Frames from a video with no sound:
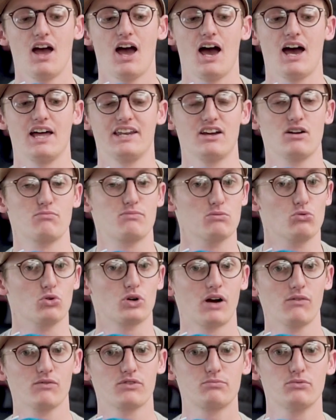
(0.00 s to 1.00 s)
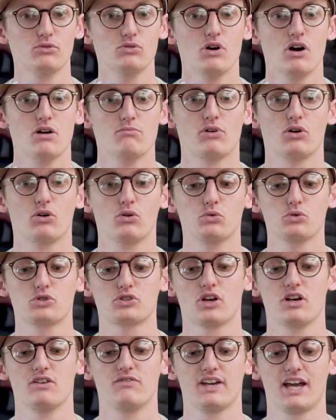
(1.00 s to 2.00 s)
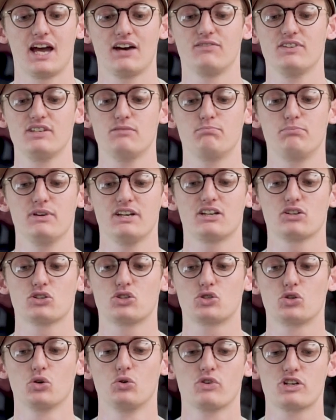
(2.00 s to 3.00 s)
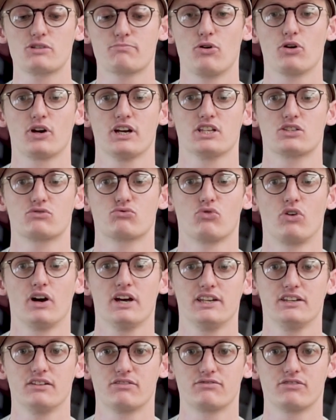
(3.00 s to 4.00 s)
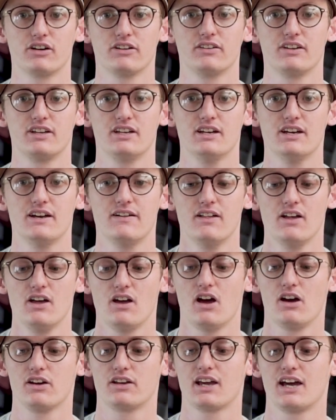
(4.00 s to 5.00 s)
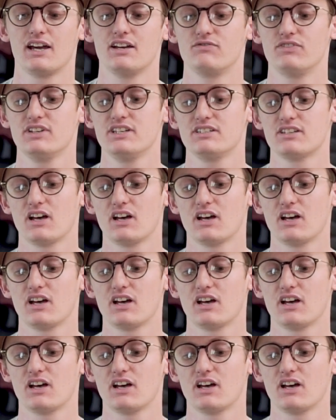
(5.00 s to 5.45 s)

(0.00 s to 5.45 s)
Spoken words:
and they're a bit more comfortable, but also they have these big storage pockets right in the front here. Okay, these